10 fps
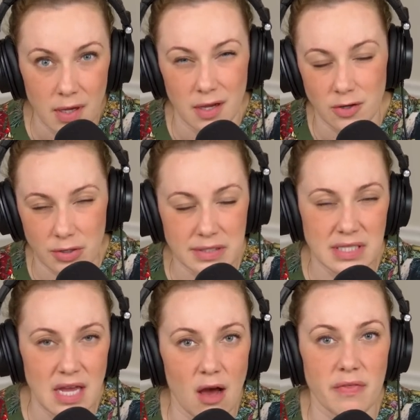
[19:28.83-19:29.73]
And you can
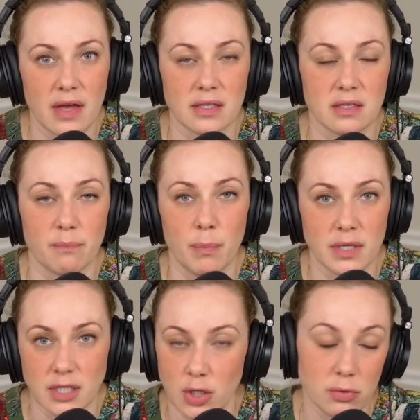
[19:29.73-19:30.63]
see how that
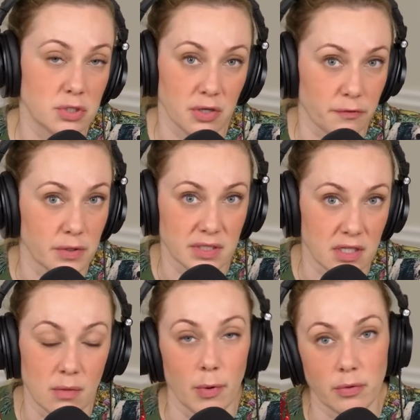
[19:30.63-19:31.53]
is a huge difference
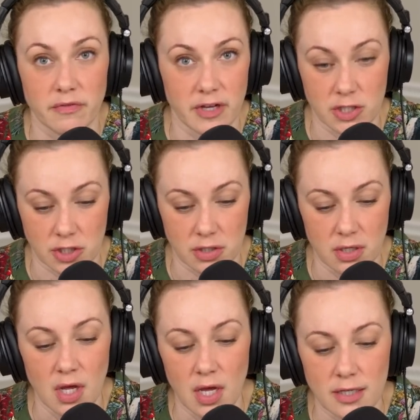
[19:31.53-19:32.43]
in the motivation.
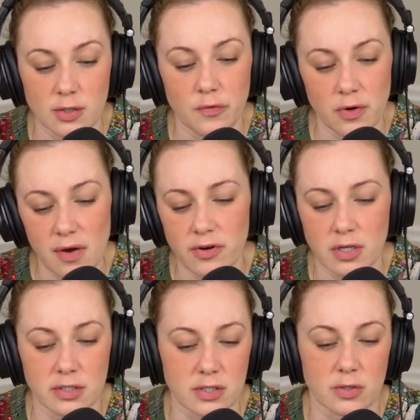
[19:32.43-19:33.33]
And so if you're ever
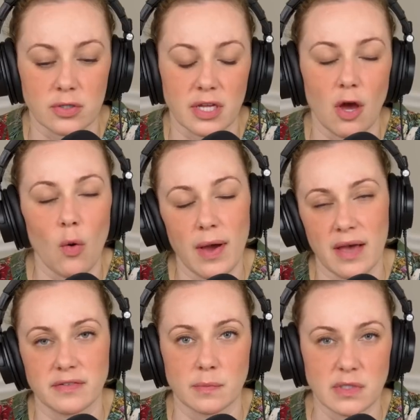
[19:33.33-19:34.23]
concerned, like, oh, I
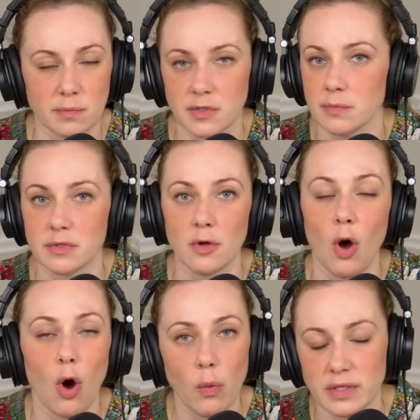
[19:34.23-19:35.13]
have some symptoms,
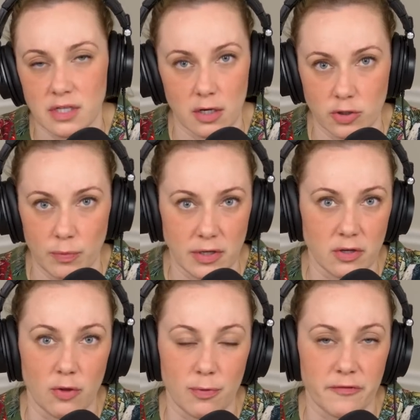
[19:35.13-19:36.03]
always talk to a mental
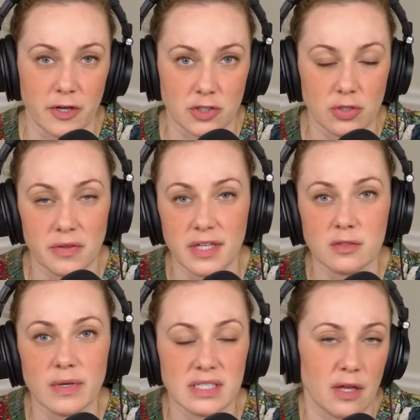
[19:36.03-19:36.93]
health professional.
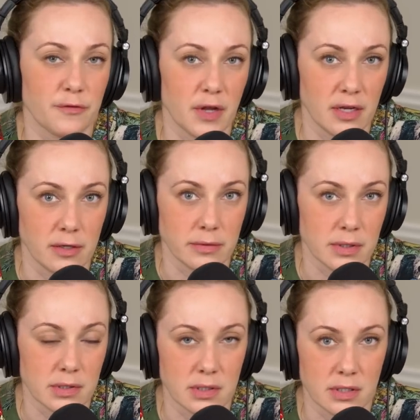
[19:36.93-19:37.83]
That's why
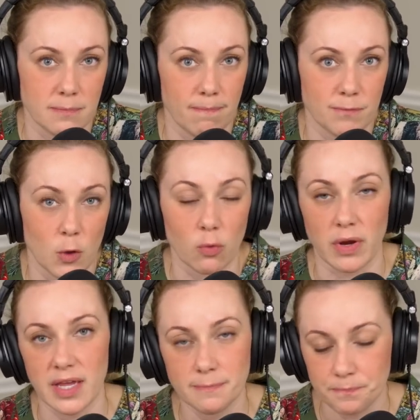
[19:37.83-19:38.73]
self-diagnosis isn't
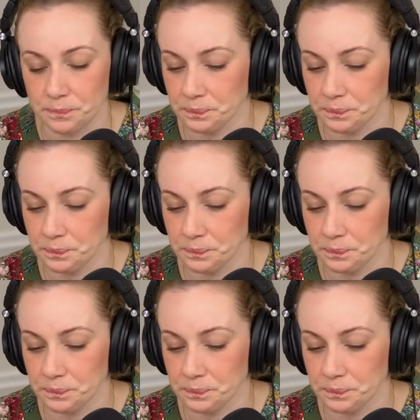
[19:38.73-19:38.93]
great.